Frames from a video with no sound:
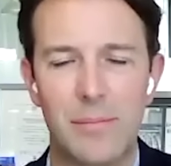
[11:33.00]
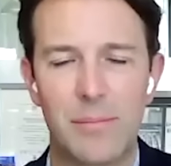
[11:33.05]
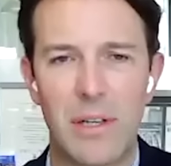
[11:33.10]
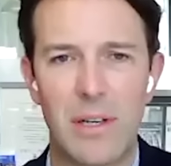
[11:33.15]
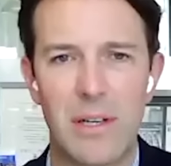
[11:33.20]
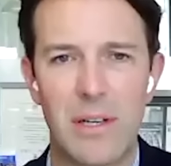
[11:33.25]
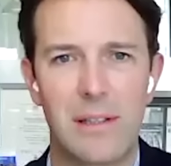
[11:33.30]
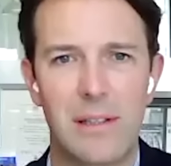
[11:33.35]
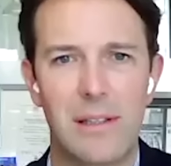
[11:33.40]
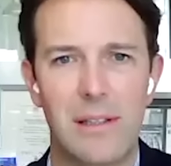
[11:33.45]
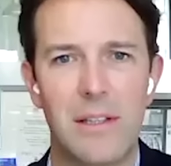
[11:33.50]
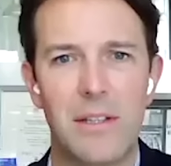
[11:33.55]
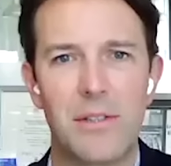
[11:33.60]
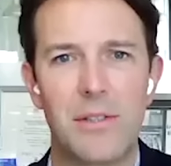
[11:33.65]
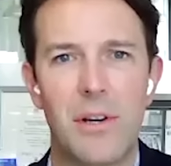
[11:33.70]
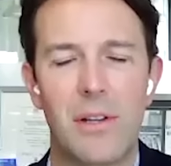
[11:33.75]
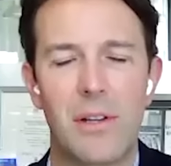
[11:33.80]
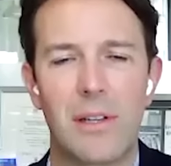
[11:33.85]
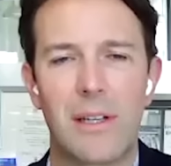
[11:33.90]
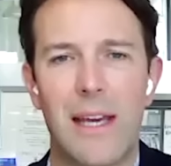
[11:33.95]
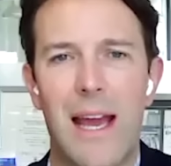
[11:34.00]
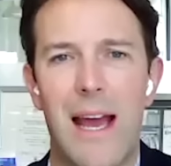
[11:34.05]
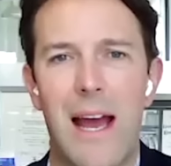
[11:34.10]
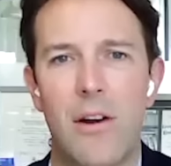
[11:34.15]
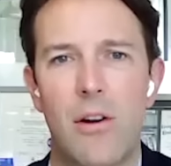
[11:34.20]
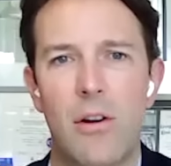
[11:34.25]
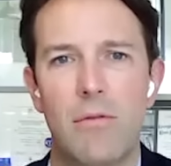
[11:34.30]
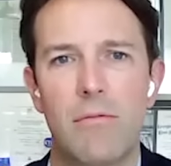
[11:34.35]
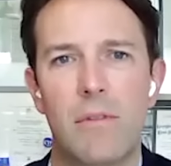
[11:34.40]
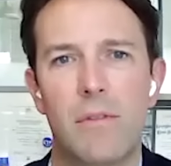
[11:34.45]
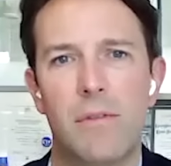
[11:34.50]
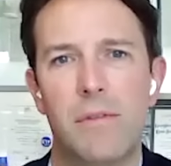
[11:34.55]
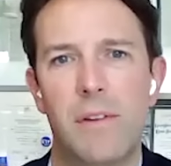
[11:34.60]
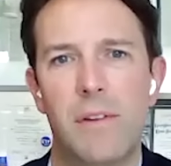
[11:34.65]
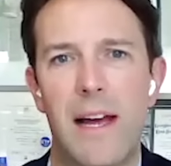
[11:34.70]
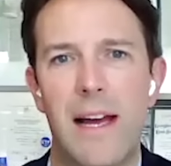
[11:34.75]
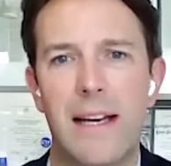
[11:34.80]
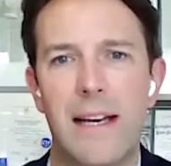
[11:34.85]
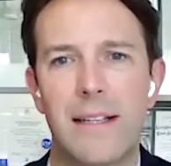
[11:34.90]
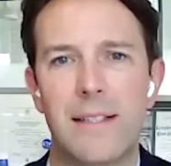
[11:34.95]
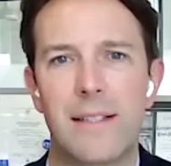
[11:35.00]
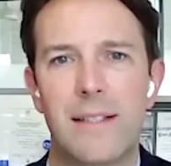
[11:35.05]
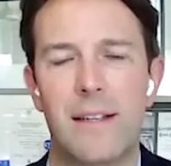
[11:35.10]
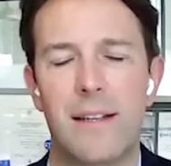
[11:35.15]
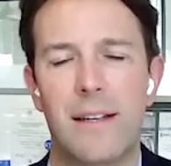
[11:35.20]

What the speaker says: because clearly the dollar cannot reflect,